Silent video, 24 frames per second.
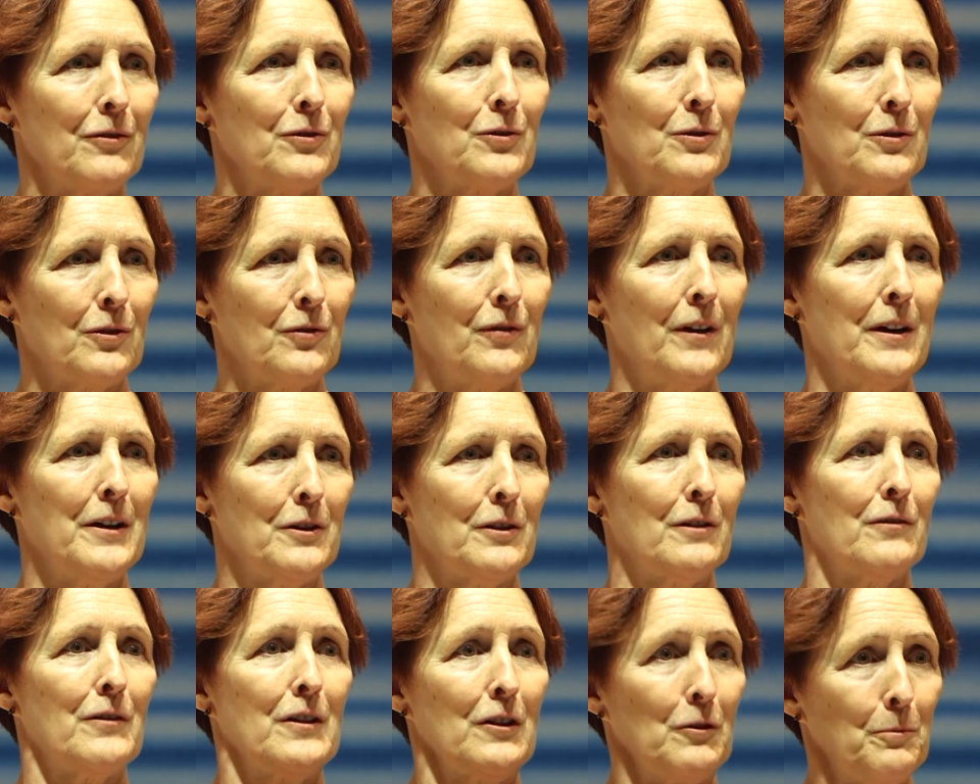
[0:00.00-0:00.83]
So it's very
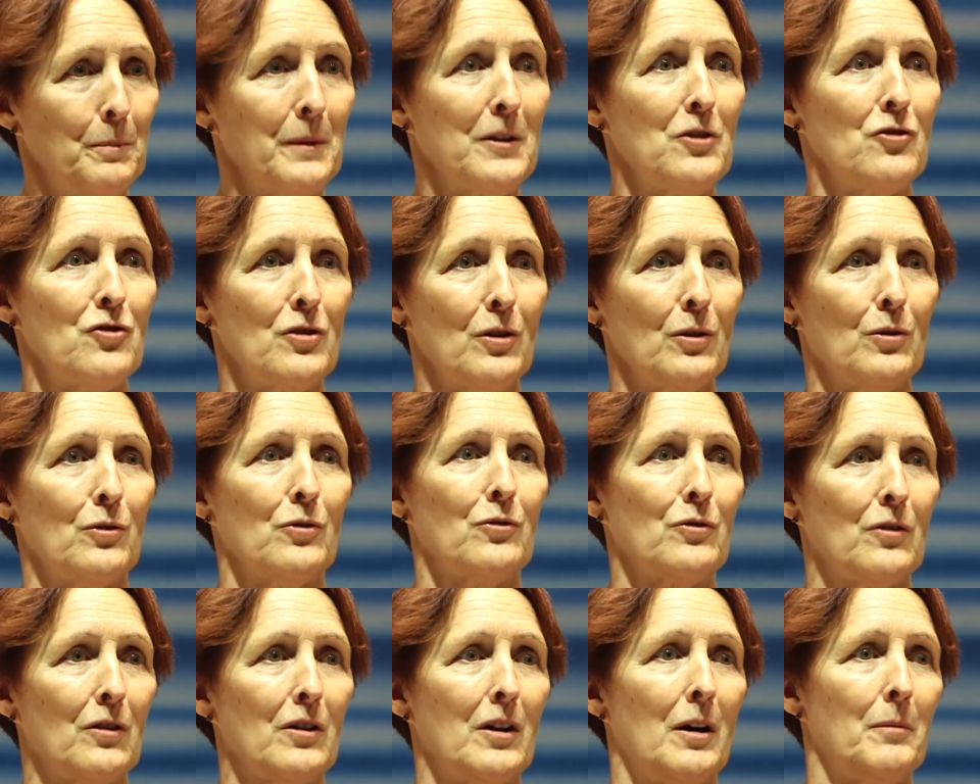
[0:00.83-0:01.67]
good if these big shows
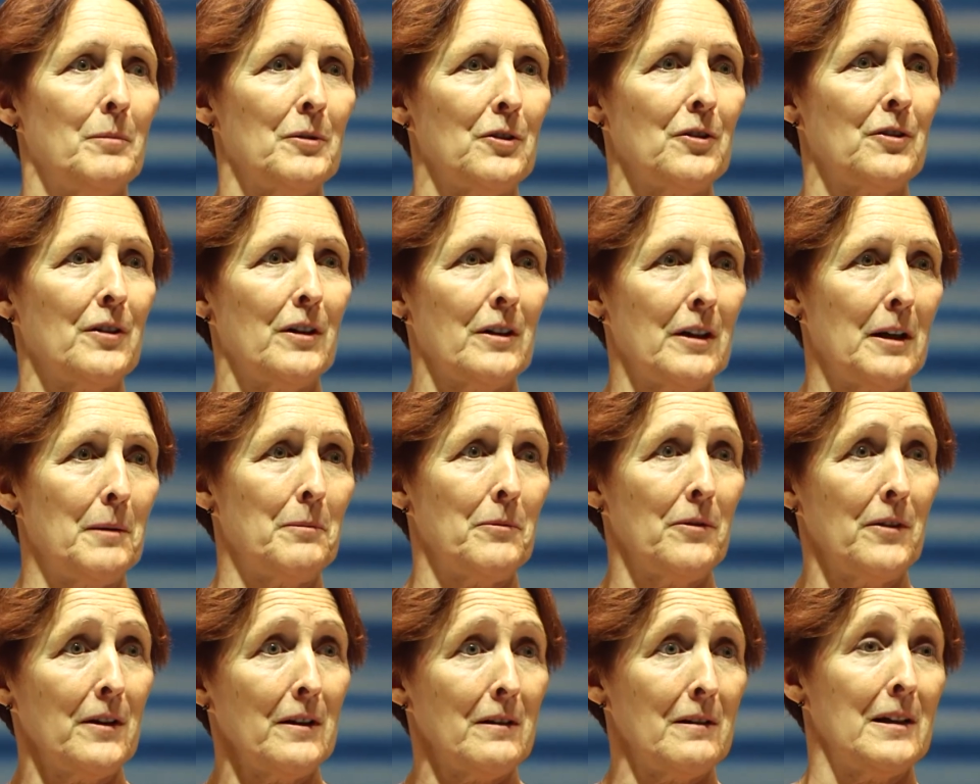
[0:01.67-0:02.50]
can come and start keeping
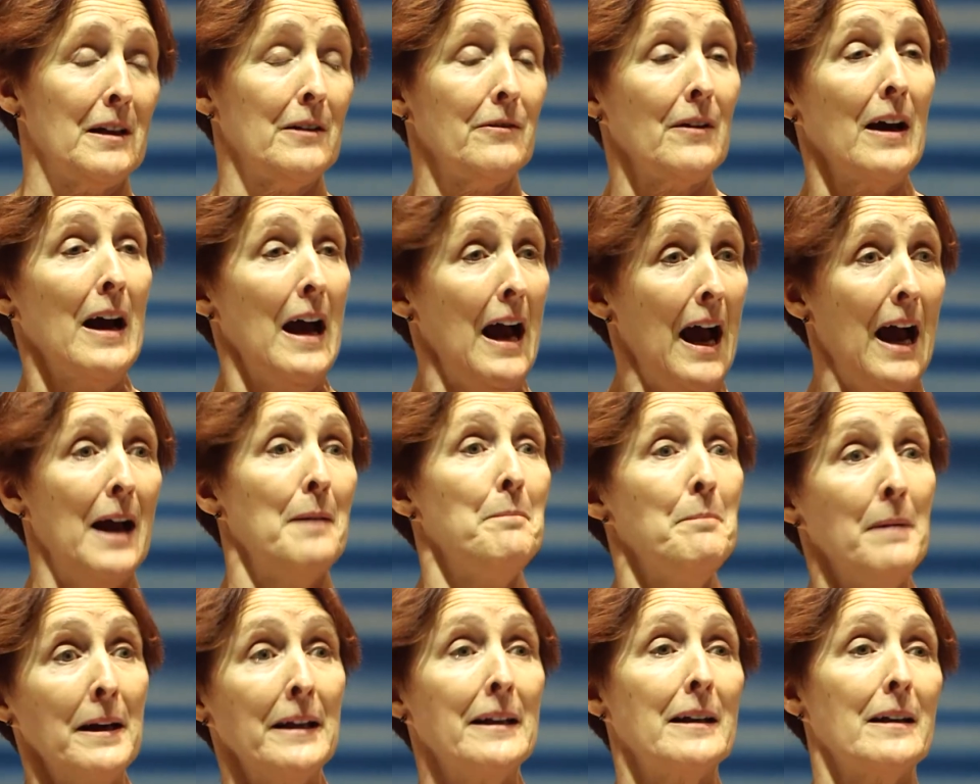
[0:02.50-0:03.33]
theatre alive
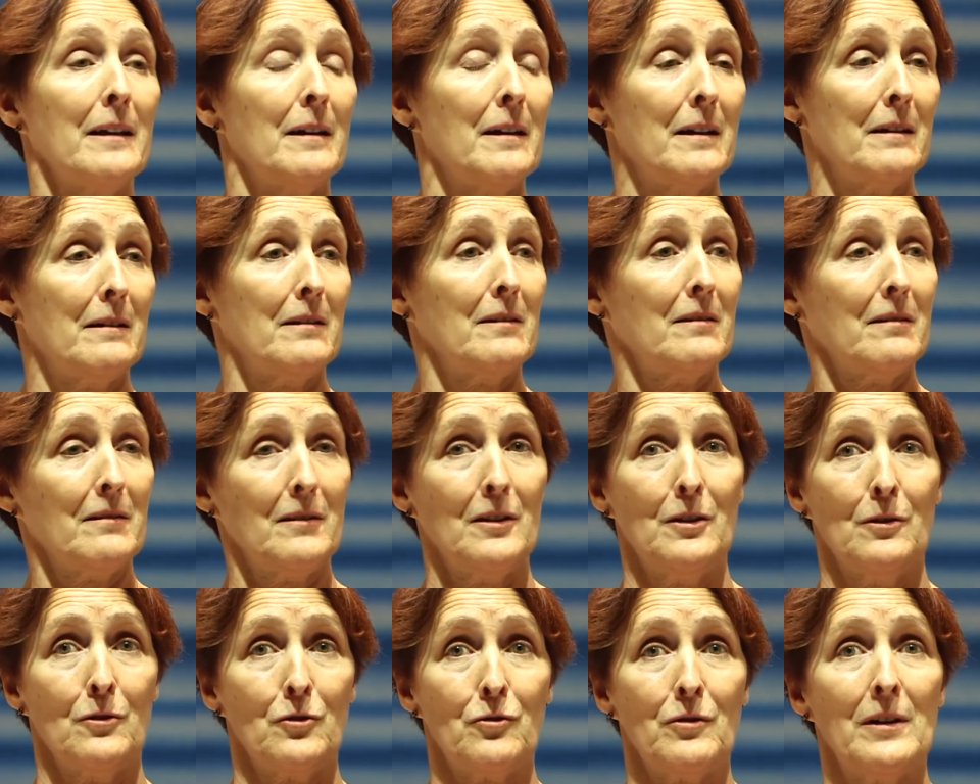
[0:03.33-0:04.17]
and make,
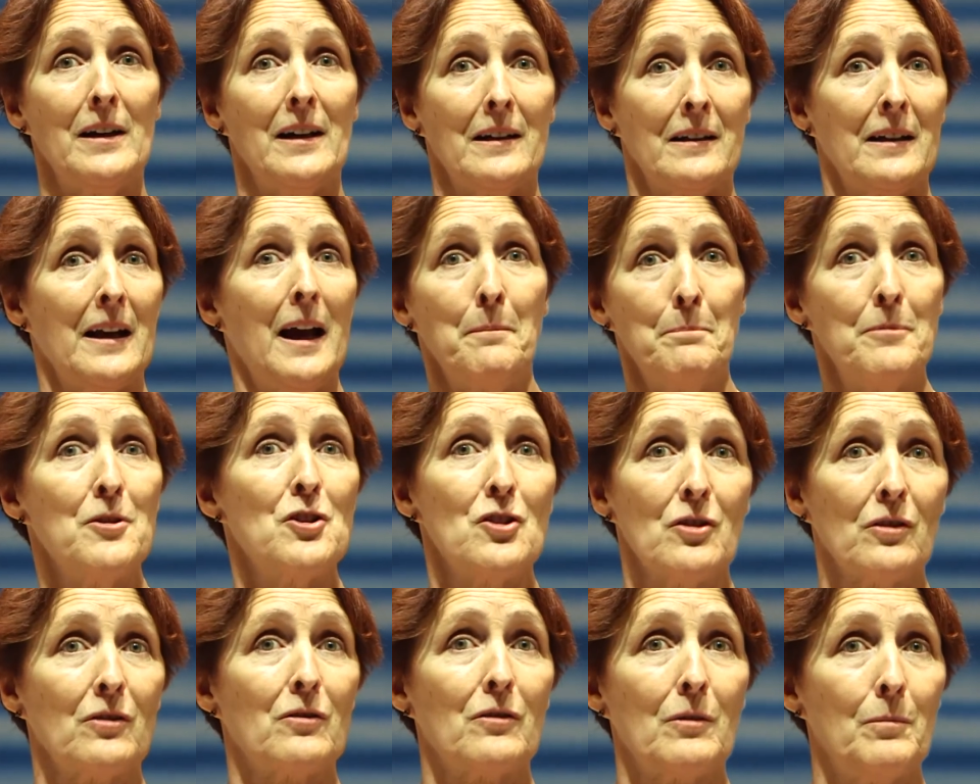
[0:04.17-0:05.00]
you know, Sri Lanka
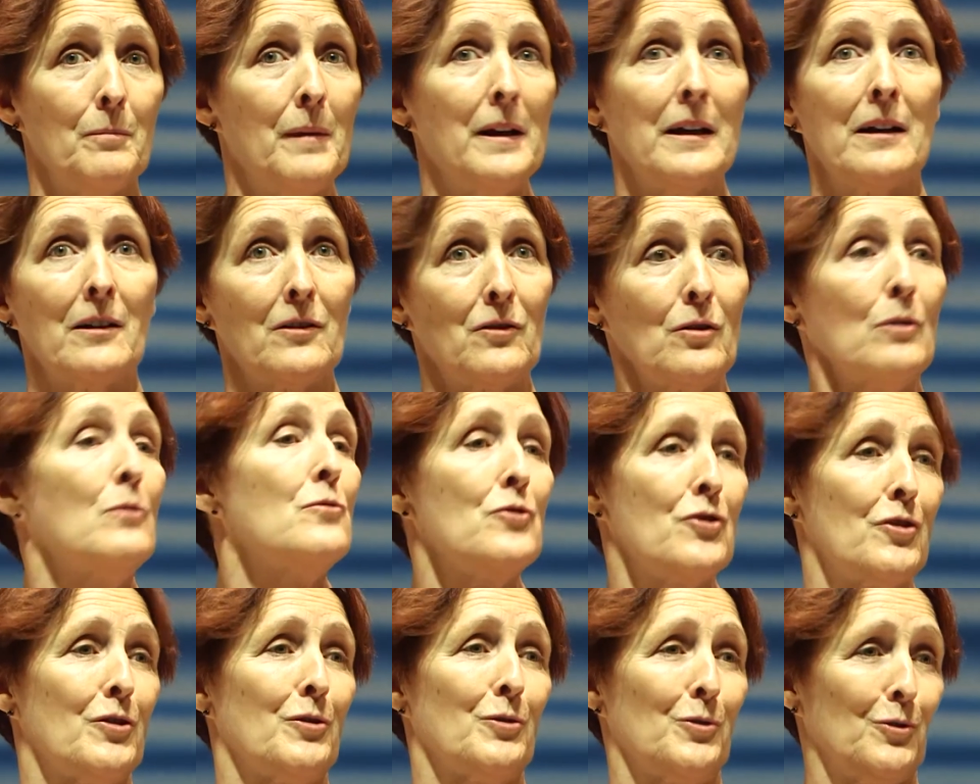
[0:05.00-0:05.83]
ambitious to make its own
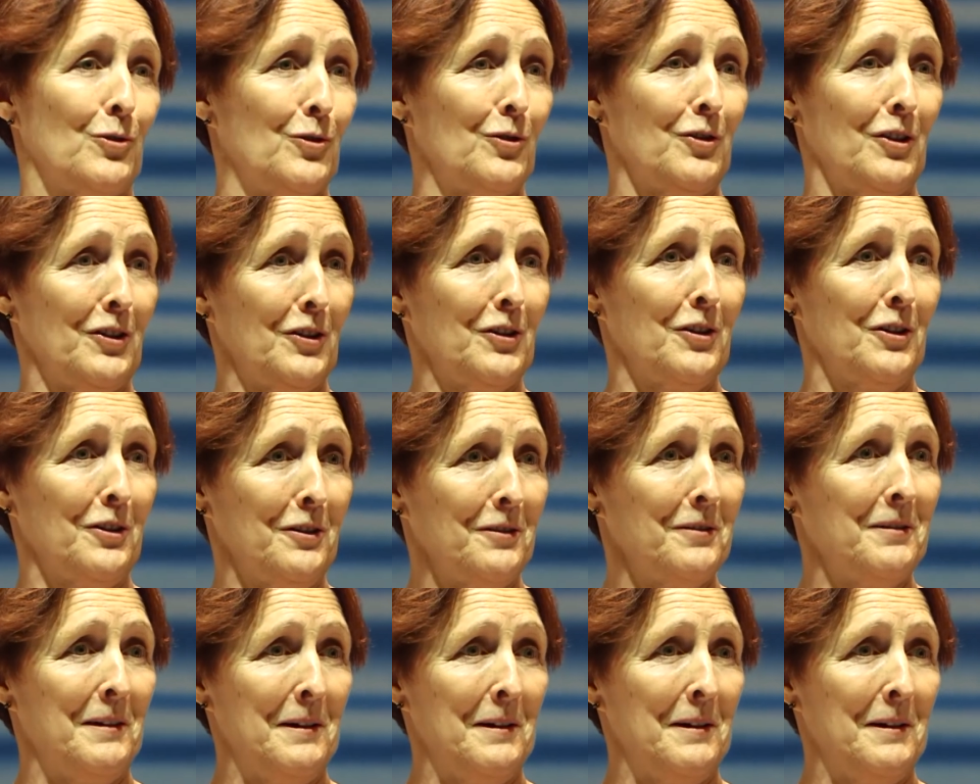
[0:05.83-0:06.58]
shows that are